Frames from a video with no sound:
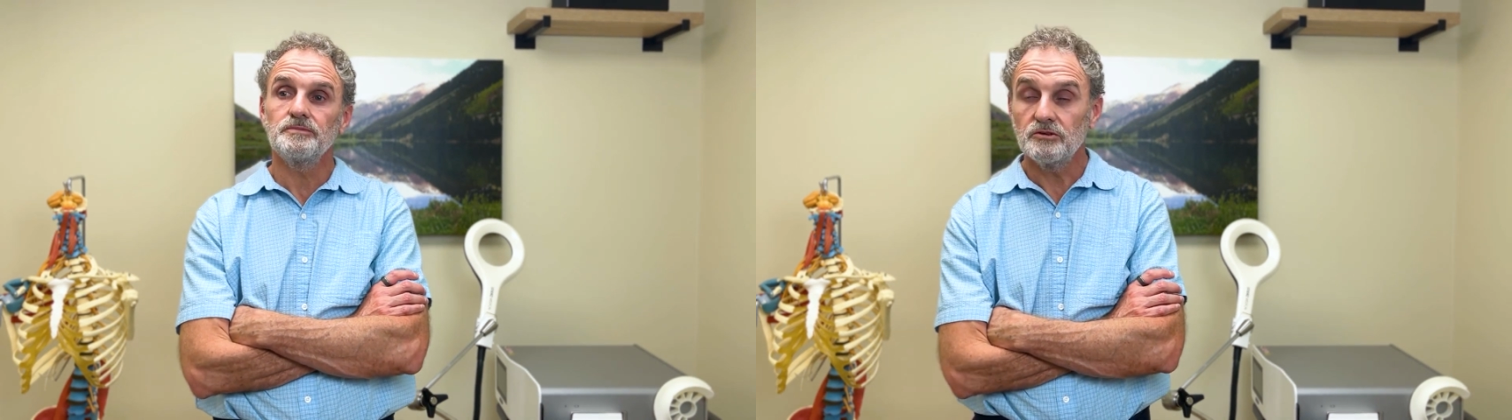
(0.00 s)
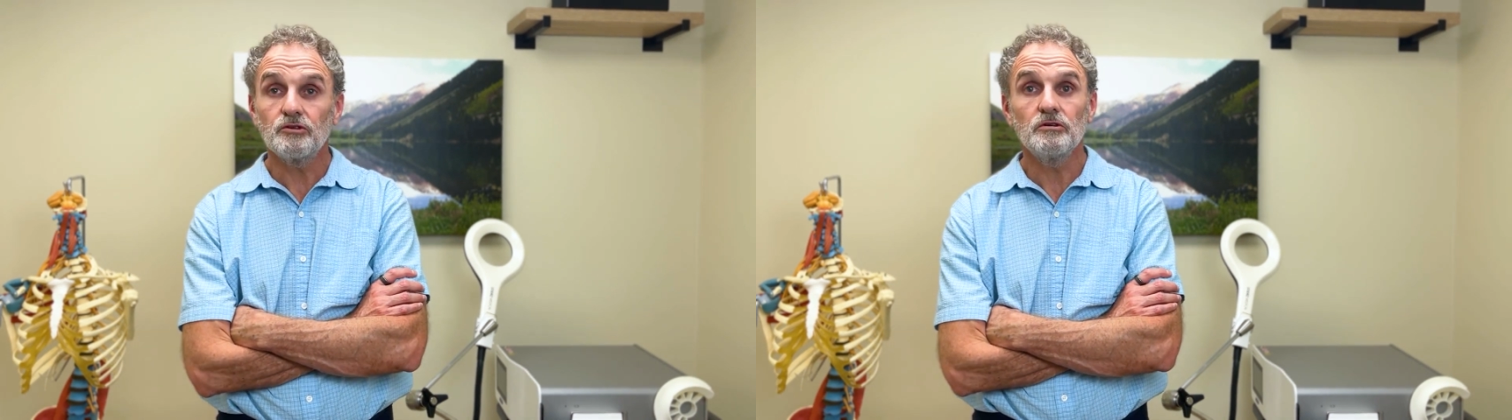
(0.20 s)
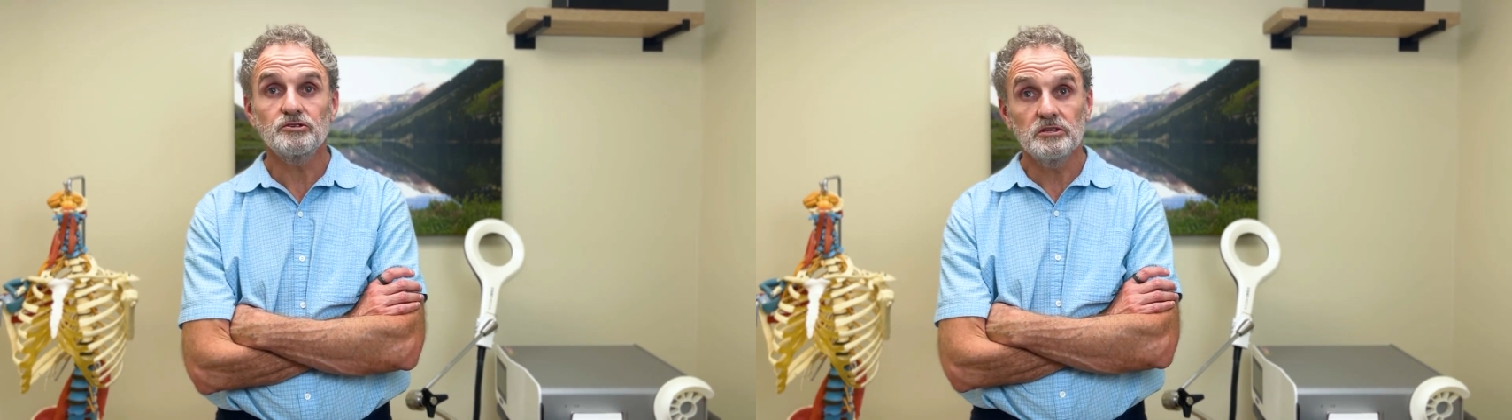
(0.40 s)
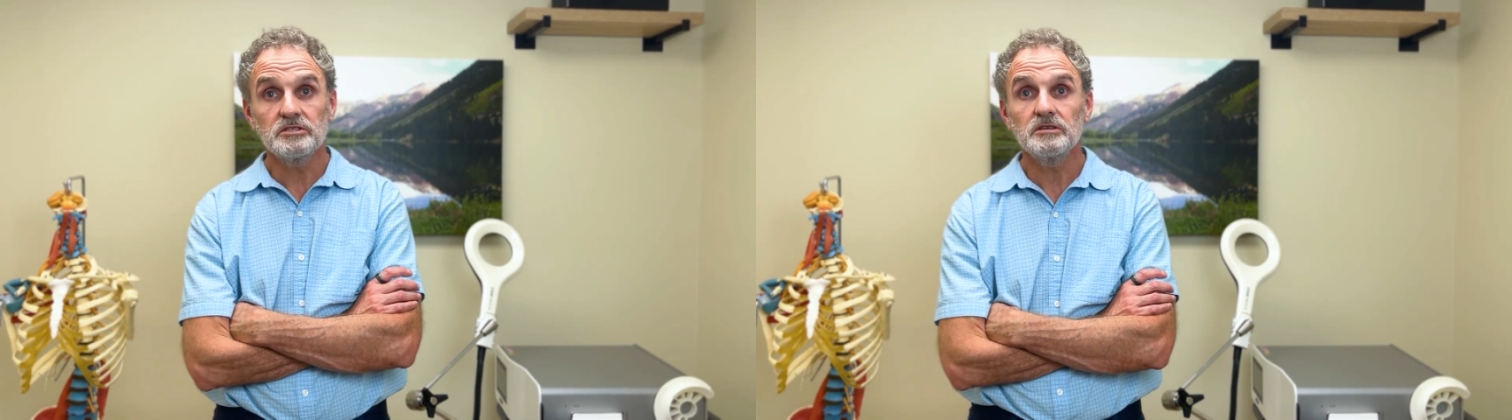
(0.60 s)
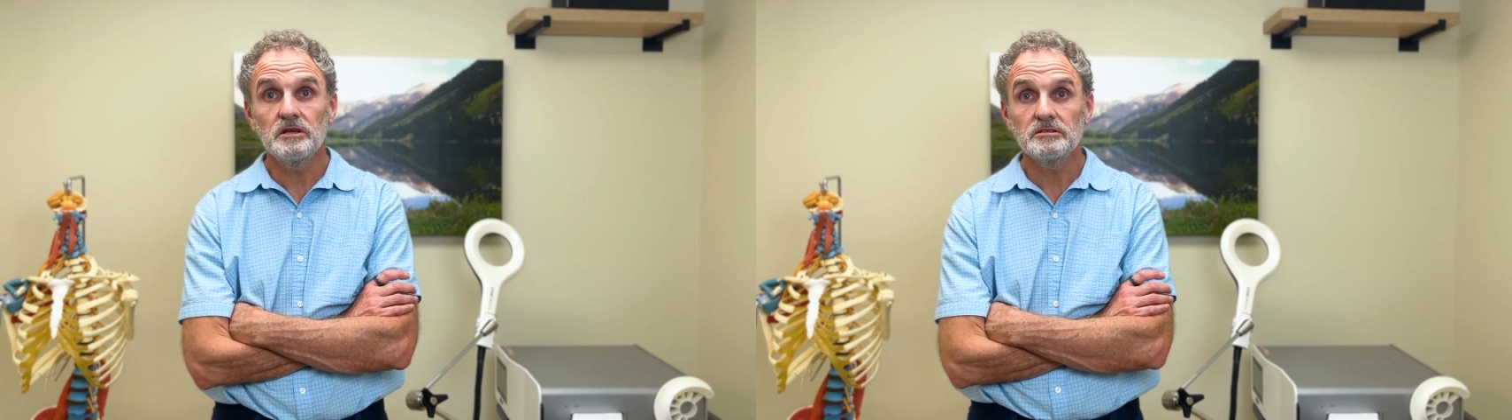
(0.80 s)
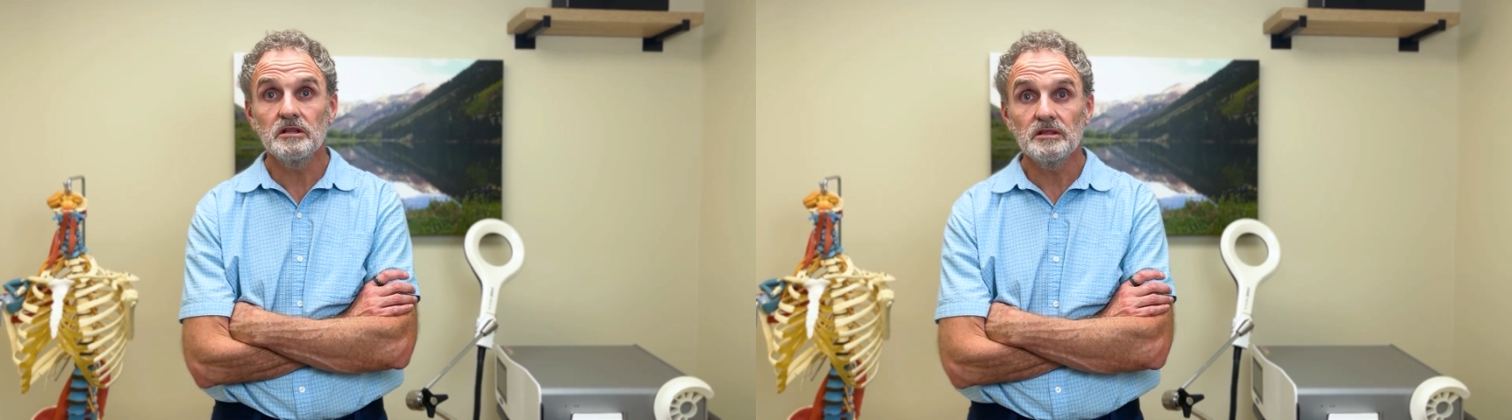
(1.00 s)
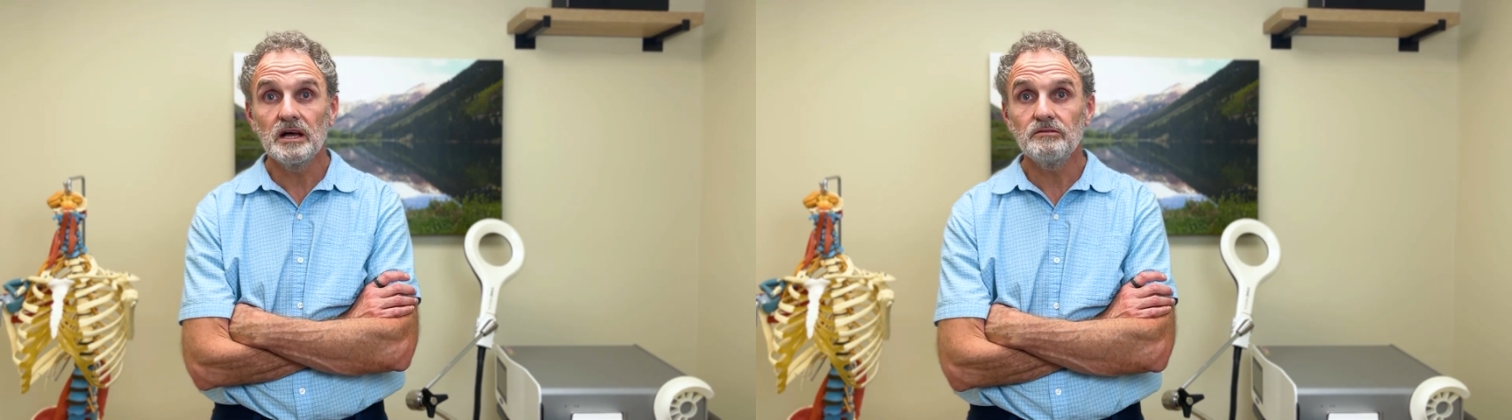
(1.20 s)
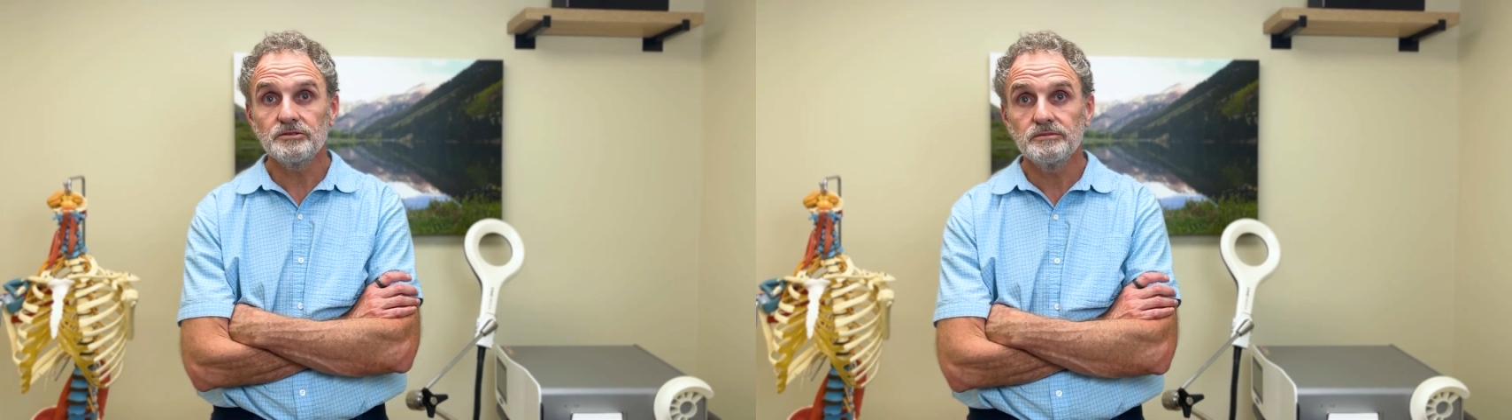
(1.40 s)
controls your ins insulin
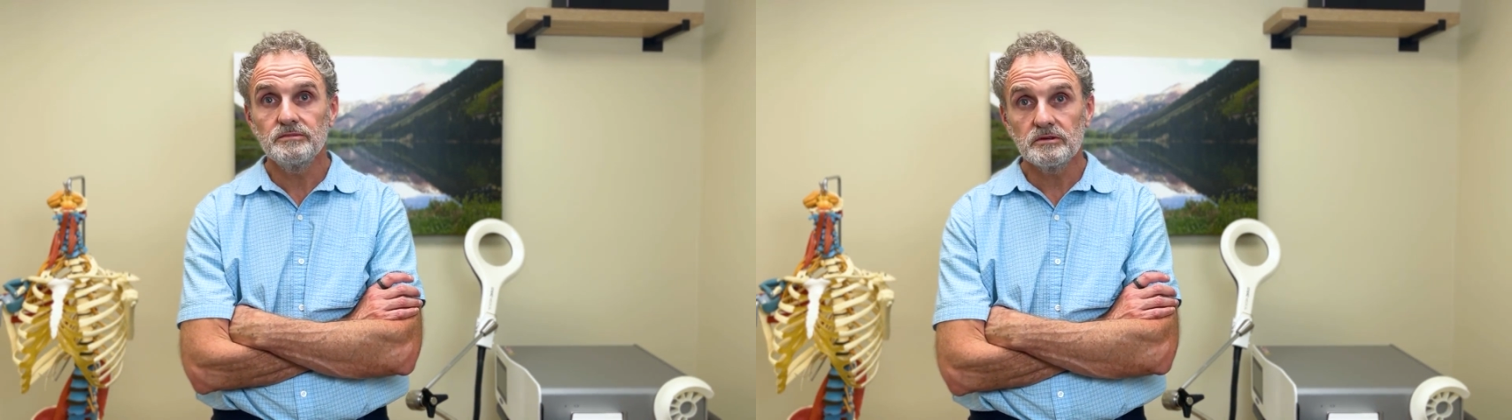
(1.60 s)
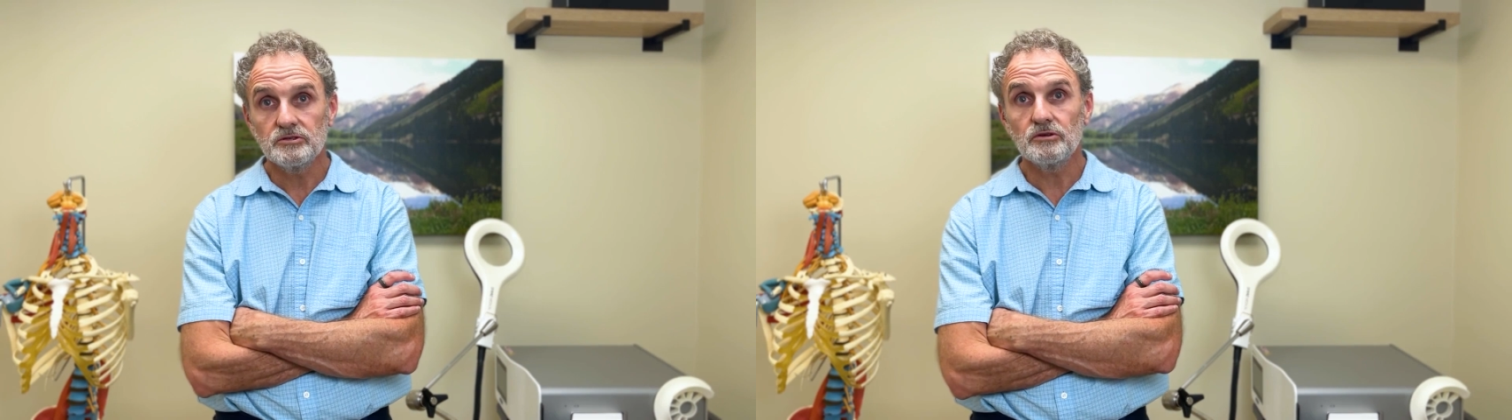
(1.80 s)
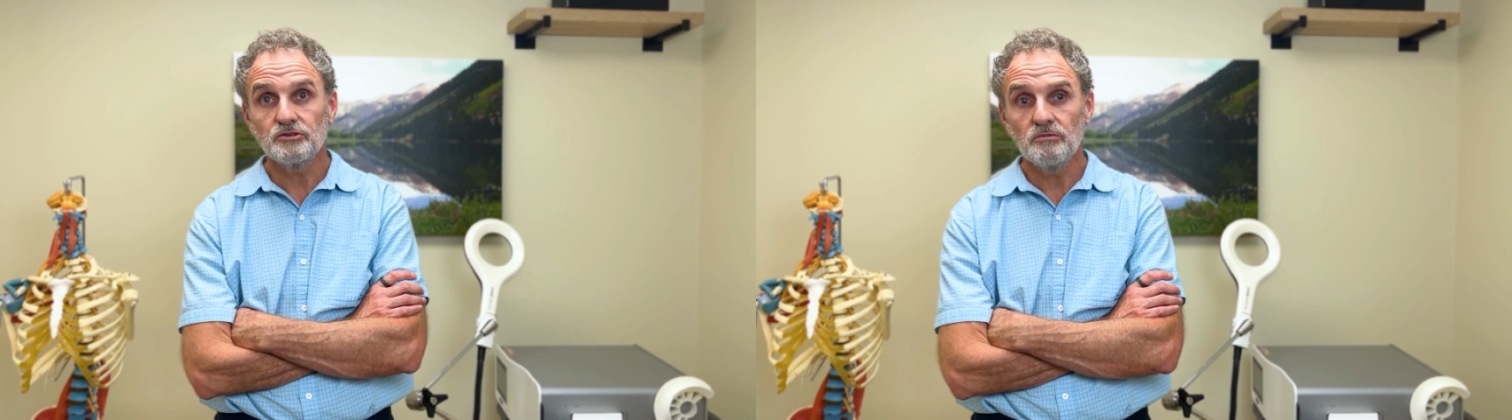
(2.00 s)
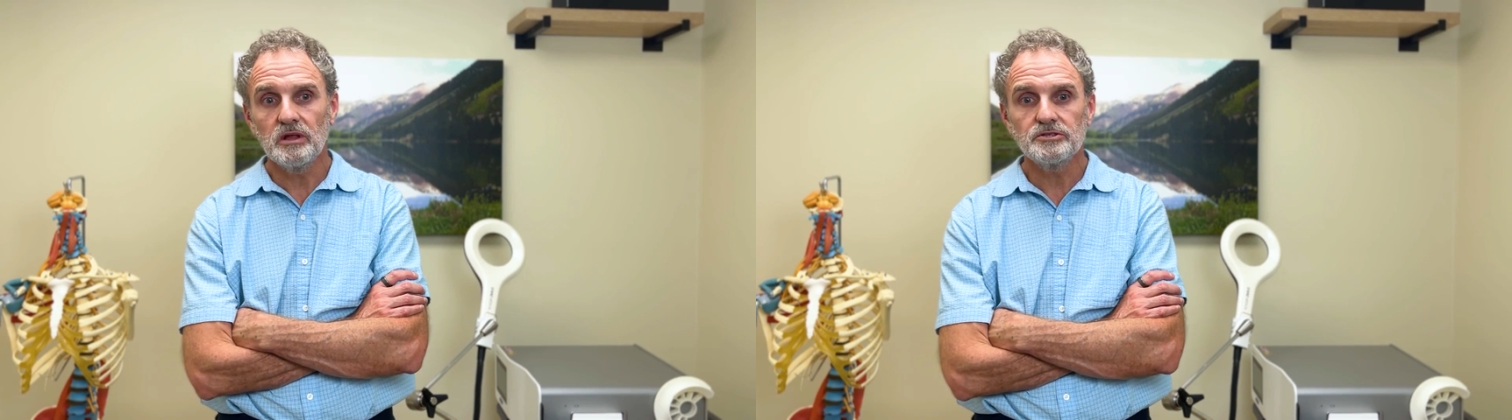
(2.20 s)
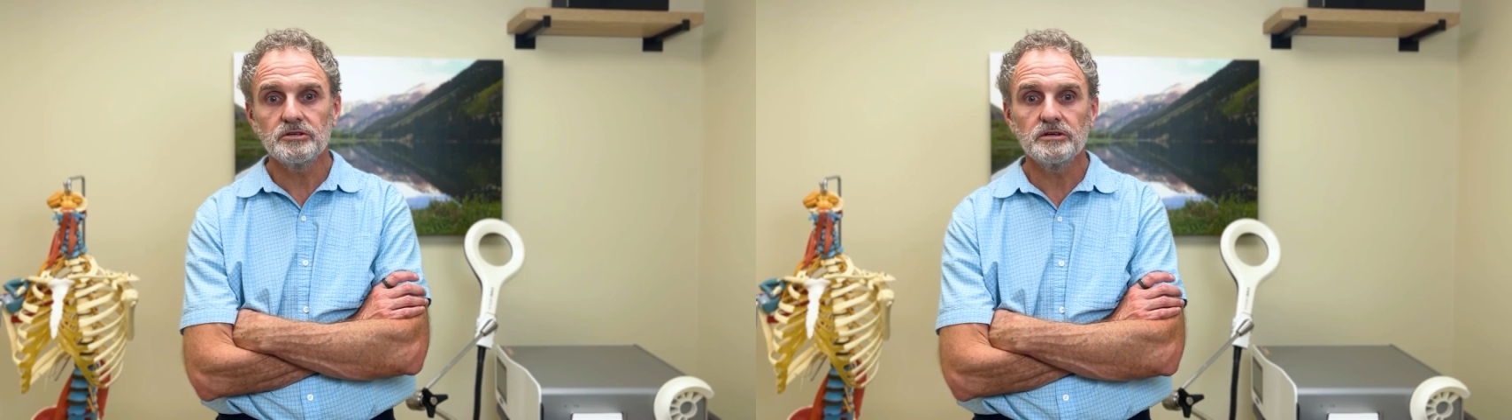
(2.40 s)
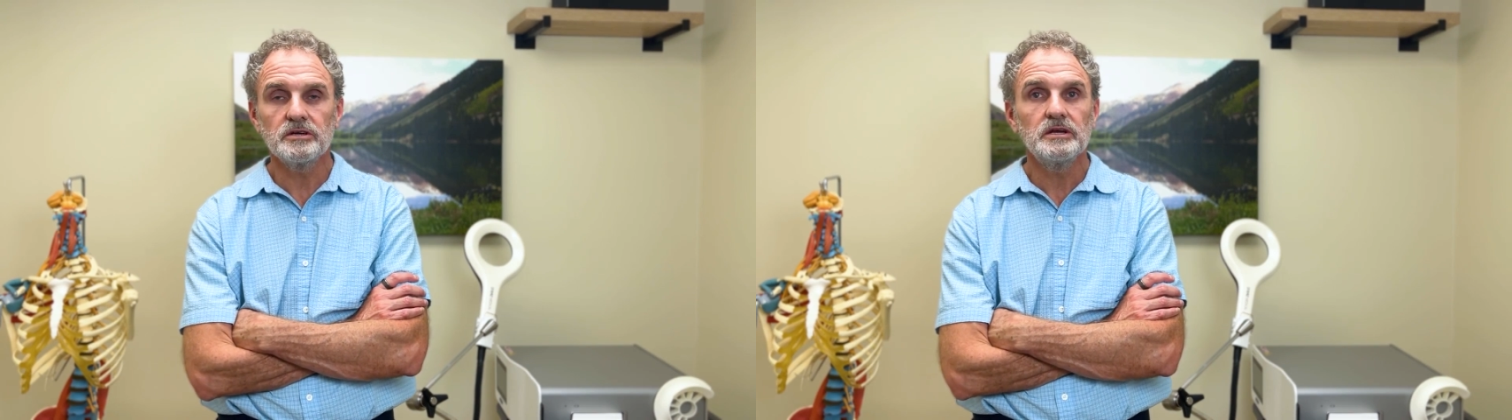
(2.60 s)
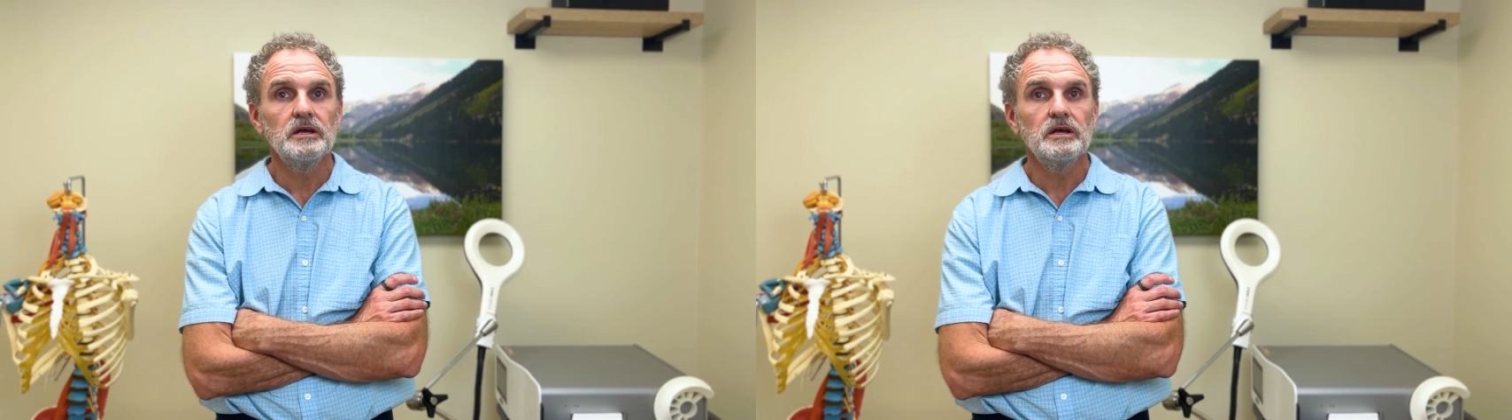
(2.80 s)
levels, controls your blood sugar.